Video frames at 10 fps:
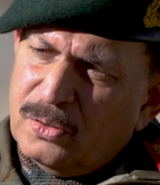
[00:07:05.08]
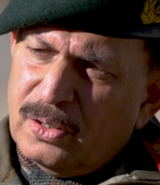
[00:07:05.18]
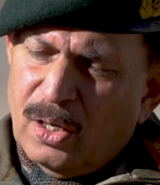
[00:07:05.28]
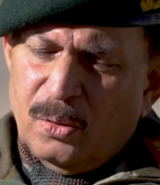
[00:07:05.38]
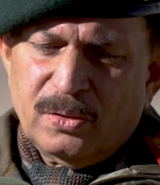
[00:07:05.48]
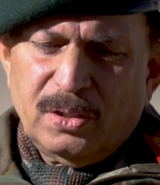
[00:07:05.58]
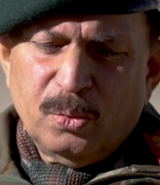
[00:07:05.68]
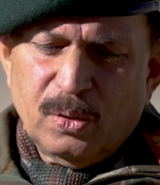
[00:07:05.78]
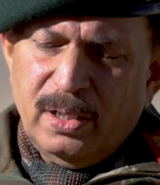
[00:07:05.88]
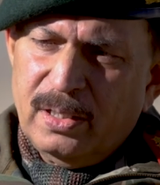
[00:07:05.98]
on the ground, the
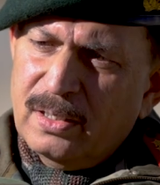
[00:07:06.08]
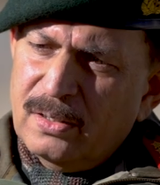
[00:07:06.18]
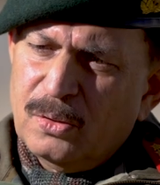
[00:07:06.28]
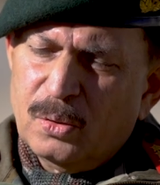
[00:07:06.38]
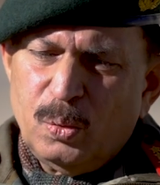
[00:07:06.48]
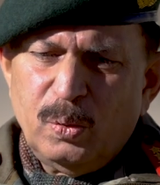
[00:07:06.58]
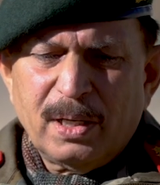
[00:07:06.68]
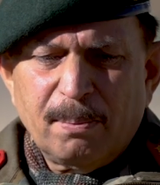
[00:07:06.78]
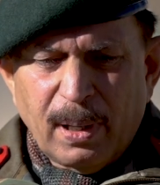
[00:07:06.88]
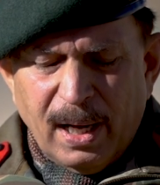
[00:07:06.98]
junior leaders, you know, who
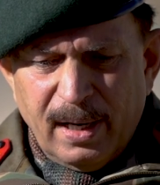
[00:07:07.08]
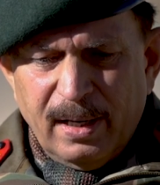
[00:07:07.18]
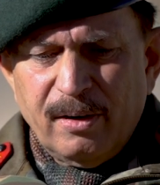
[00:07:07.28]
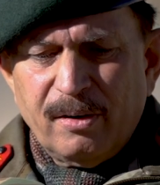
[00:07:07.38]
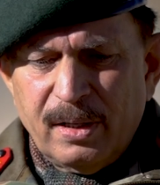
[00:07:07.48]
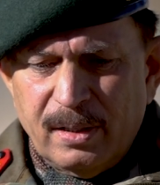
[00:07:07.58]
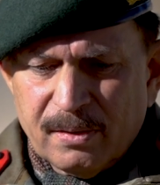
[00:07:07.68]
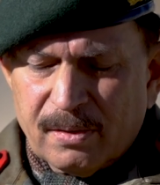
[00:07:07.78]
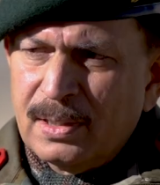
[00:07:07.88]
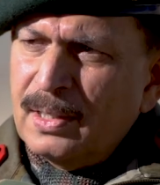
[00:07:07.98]
had planned,
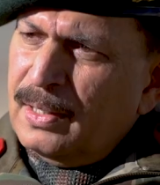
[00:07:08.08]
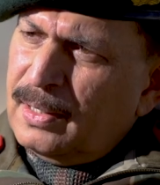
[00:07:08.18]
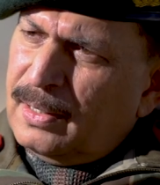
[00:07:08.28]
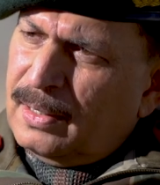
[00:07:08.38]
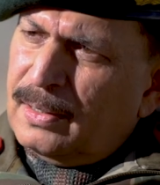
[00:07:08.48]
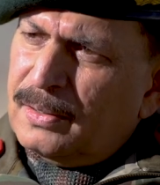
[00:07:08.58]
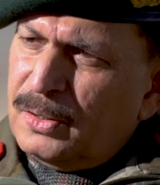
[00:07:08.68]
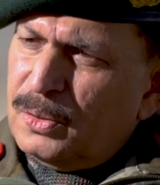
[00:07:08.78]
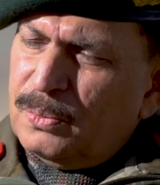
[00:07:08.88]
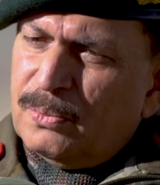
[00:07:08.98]
rehearsed. Uh, you
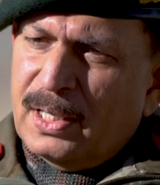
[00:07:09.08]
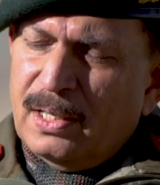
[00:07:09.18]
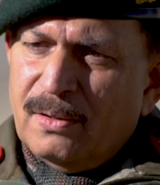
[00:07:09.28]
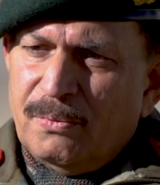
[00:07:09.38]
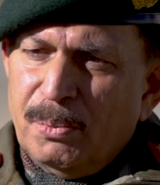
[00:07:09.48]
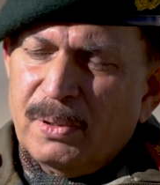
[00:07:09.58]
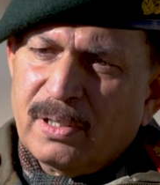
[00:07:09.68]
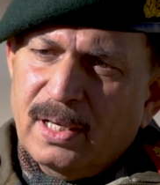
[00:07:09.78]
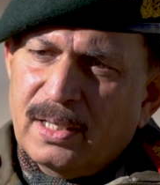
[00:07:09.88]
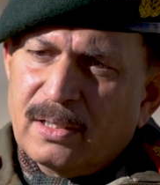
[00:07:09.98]
know, while we may
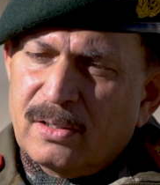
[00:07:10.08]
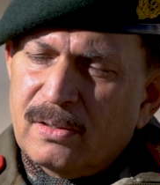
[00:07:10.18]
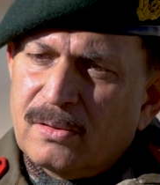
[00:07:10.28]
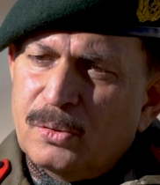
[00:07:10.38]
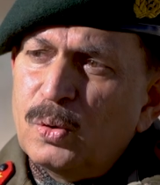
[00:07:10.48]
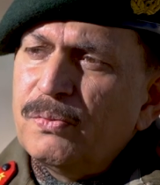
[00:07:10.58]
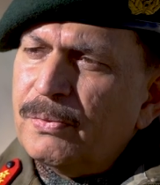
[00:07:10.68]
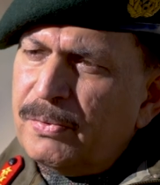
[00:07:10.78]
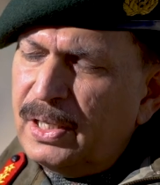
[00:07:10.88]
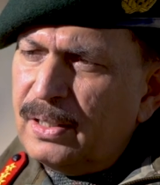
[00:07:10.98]
say that since June
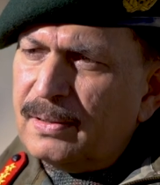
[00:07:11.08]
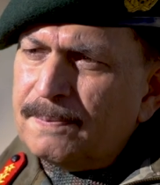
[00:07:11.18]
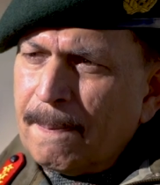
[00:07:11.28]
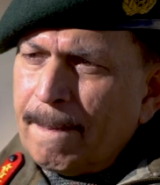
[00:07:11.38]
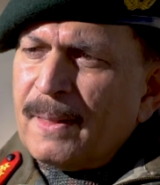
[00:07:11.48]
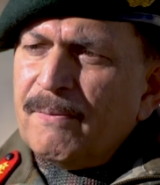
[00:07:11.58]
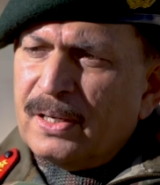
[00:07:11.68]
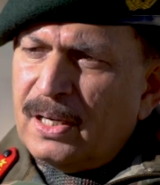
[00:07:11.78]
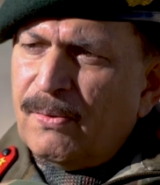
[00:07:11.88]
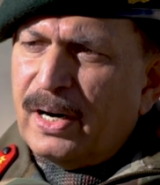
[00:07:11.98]
15,
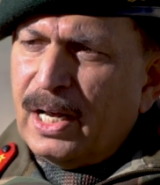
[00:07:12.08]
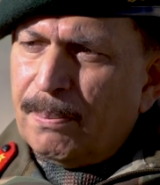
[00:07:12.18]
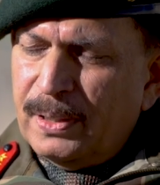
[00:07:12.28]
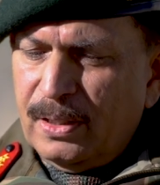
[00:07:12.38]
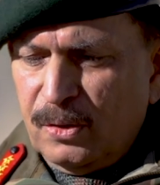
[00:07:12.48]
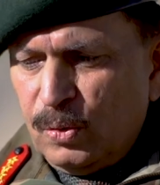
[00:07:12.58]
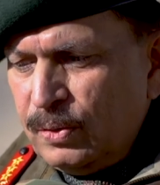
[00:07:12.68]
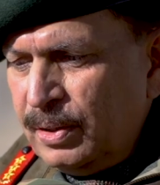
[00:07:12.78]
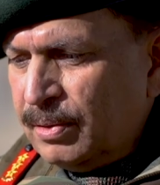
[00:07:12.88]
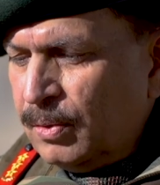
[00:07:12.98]
when Galwan happened, you know,
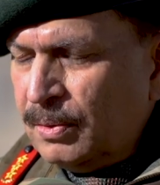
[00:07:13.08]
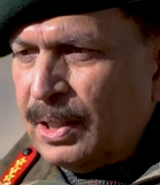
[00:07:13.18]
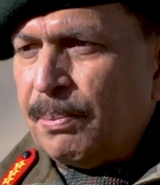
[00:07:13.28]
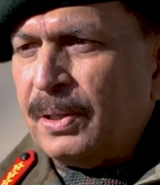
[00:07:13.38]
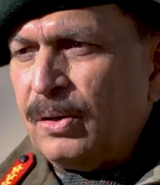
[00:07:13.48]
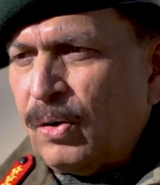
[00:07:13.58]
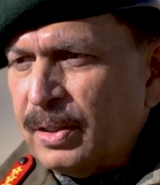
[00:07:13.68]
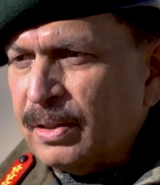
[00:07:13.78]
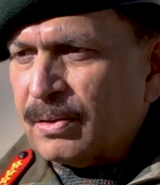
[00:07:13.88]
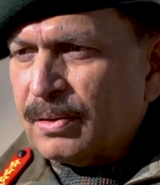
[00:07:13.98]
this happened in
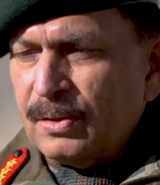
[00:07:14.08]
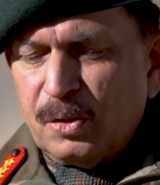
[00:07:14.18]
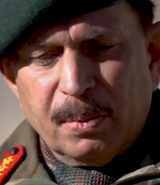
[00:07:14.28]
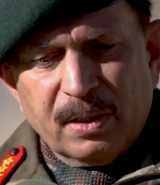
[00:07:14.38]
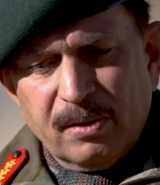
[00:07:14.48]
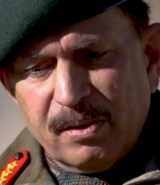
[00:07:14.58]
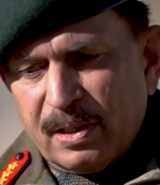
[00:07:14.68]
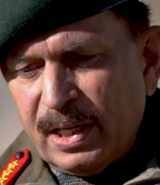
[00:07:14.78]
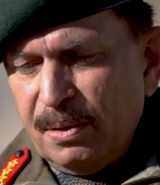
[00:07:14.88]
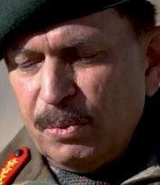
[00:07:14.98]
August, you know, but this is the
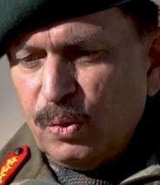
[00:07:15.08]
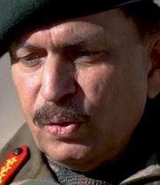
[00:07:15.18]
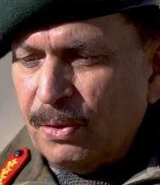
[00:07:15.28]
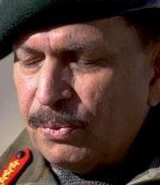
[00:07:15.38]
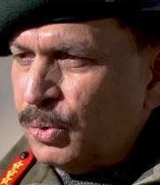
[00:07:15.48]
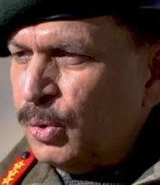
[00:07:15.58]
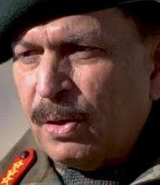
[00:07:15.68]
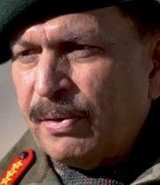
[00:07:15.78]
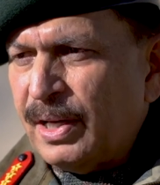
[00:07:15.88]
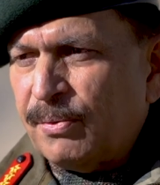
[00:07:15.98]
time, you know, you have to,
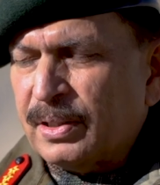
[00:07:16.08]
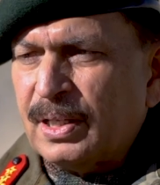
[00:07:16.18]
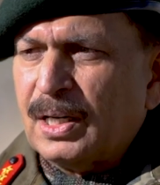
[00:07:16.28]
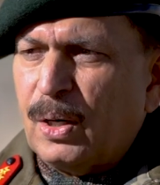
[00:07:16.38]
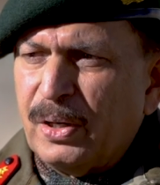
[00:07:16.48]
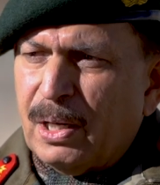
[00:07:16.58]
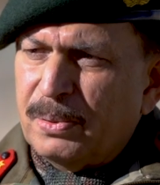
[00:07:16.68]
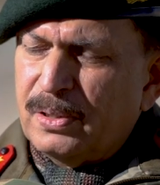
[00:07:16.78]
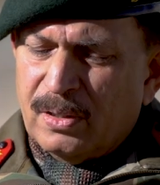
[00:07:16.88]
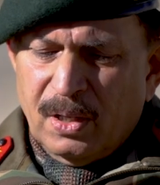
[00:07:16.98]
you're aware of Ladakh, how it
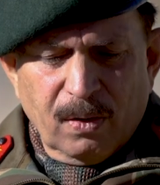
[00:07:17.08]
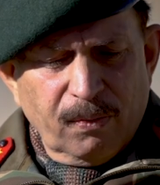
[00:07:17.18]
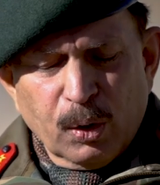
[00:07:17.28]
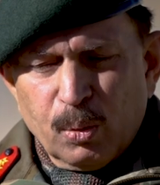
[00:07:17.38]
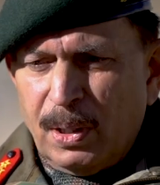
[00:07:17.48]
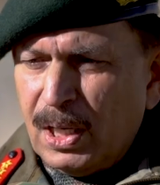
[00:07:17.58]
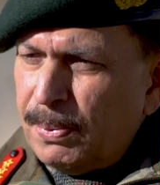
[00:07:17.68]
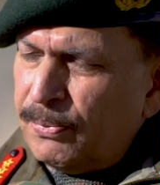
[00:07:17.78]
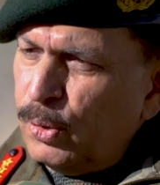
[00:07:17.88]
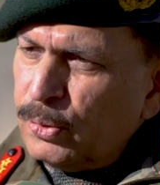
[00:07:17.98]
happens. We have to build
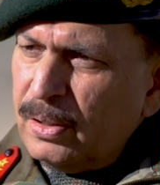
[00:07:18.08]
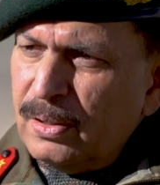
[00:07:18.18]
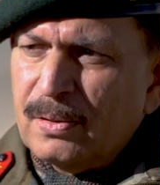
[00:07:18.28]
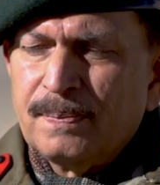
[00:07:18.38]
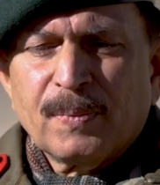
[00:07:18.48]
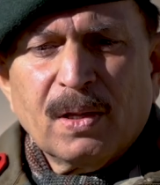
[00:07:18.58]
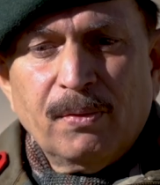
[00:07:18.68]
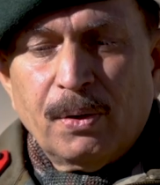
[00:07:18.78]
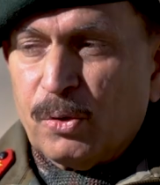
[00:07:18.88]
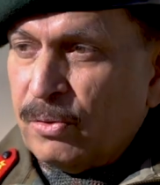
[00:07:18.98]
up our forces.
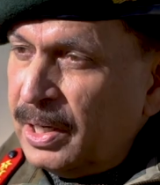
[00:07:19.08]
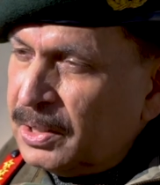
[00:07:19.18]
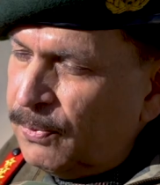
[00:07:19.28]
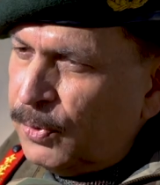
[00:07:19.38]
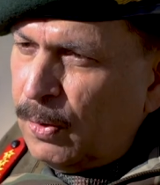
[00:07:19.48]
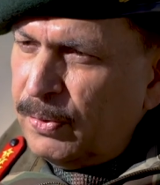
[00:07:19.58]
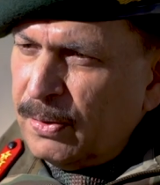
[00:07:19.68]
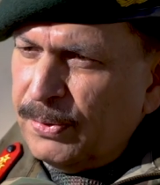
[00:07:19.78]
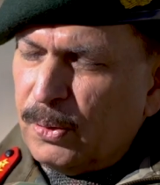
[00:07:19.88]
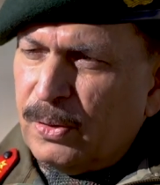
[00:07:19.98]
We have to stage them
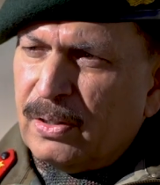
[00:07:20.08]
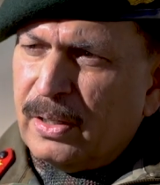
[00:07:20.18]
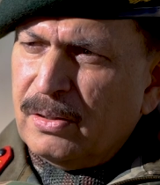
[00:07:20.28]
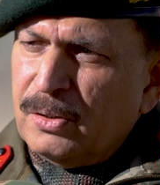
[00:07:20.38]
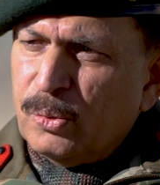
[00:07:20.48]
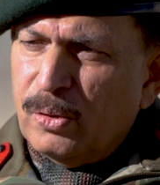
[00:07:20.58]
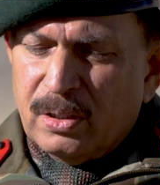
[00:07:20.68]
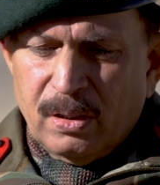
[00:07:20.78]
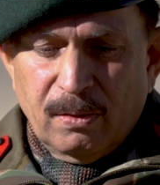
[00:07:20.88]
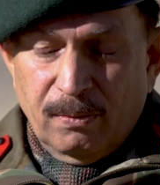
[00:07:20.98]
forward without escalating the
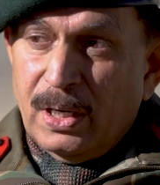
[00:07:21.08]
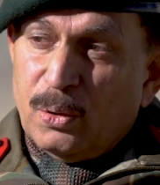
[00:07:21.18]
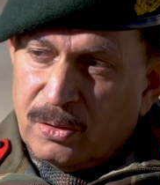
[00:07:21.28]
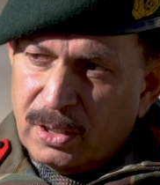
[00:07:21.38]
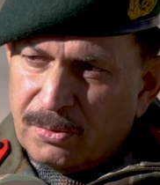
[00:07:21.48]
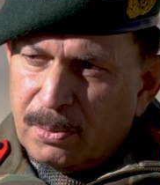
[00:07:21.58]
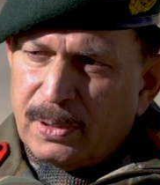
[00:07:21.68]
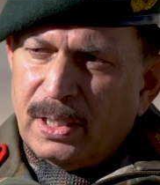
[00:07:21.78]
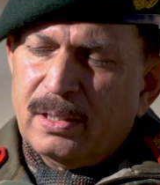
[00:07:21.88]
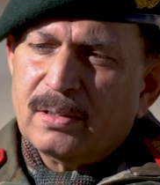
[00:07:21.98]
situation. We have to achieve
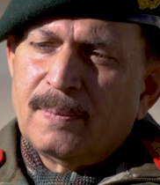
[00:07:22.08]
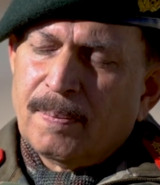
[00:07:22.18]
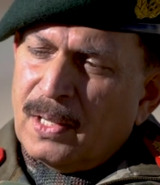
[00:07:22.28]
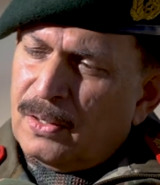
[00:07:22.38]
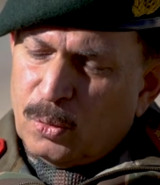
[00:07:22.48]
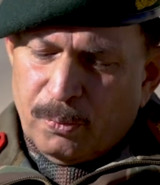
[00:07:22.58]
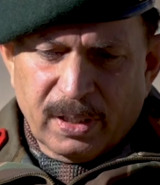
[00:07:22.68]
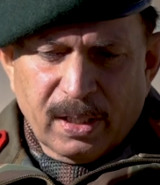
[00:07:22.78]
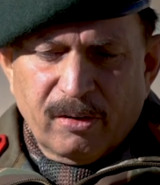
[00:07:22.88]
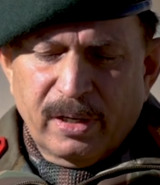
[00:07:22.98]
surprise. So we
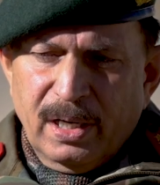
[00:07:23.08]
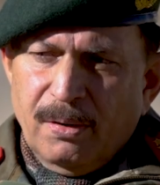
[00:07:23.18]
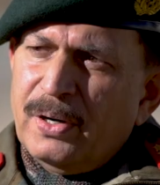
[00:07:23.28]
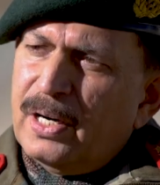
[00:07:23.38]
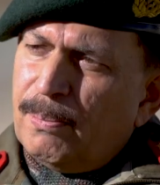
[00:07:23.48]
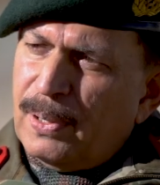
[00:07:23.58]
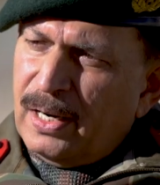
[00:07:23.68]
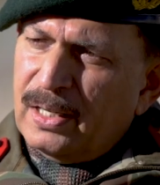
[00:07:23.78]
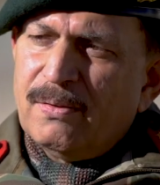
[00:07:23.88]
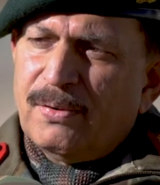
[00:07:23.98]
did a training, we did a
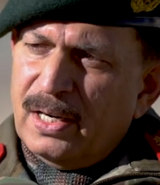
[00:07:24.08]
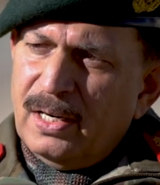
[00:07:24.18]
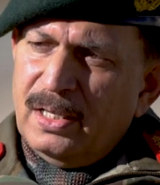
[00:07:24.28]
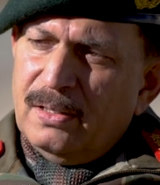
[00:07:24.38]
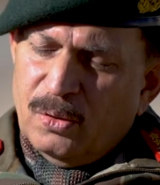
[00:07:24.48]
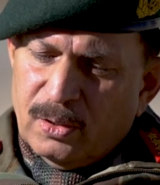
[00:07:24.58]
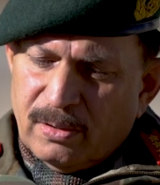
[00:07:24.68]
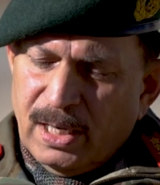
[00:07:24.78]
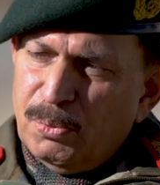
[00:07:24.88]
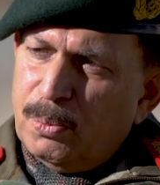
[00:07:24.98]
planning, and finally, you know,
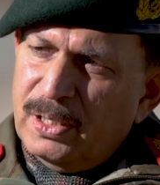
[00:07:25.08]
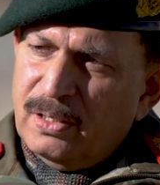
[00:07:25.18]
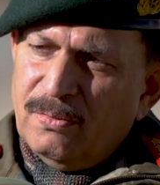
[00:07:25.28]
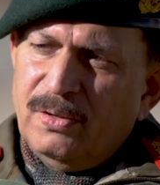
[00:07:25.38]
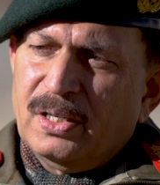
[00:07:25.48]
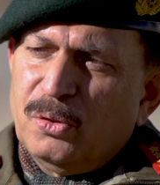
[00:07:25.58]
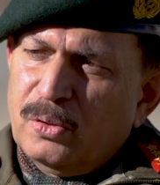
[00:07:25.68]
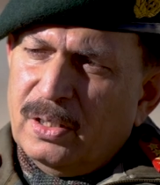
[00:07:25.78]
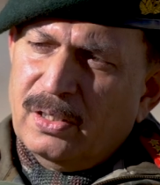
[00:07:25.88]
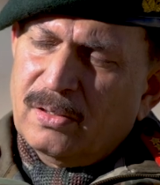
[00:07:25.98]
the right moment we executed